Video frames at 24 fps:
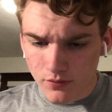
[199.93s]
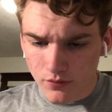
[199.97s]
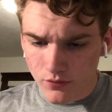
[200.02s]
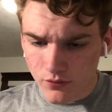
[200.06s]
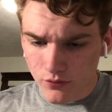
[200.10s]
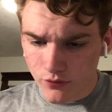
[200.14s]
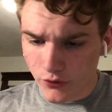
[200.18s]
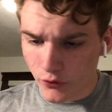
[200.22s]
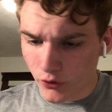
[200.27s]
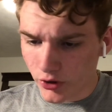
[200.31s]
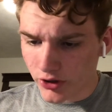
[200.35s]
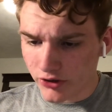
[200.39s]

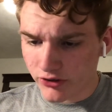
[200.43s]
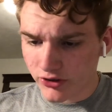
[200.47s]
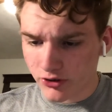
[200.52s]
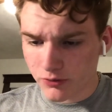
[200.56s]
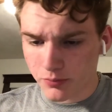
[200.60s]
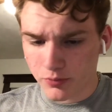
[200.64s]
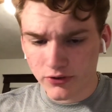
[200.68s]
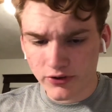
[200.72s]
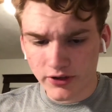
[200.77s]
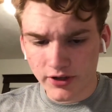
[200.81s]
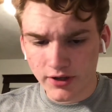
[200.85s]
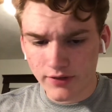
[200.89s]

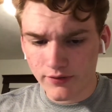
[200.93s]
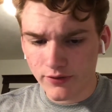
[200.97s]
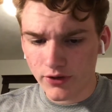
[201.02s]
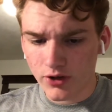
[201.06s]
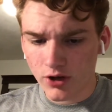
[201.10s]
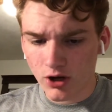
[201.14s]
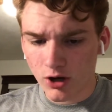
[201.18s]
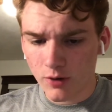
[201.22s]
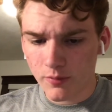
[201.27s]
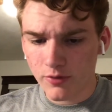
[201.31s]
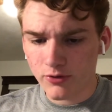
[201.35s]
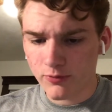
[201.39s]
46% of the
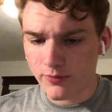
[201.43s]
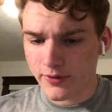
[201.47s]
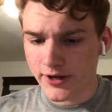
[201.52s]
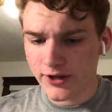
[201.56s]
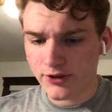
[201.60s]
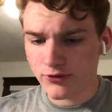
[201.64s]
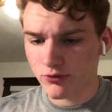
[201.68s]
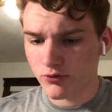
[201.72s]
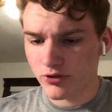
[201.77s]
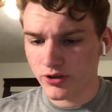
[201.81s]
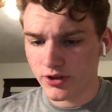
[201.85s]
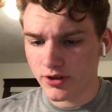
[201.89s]
garbage patch
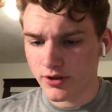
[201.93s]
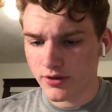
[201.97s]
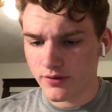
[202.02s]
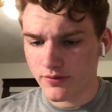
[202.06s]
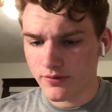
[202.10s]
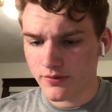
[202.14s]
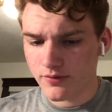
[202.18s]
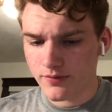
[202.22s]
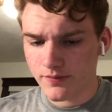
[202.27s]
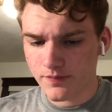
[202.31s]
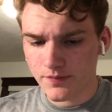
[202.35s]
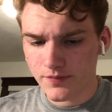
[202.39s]

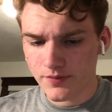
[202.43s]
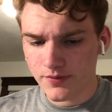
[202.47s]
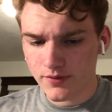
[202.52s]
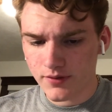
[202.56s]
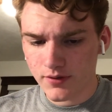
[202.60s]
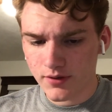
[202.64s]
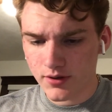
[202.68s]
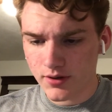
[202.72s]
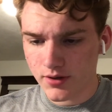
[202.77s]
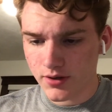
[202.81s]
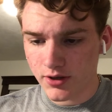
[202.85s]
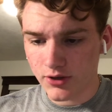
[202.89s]

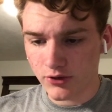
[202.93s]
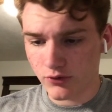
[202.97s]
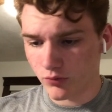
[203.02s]
is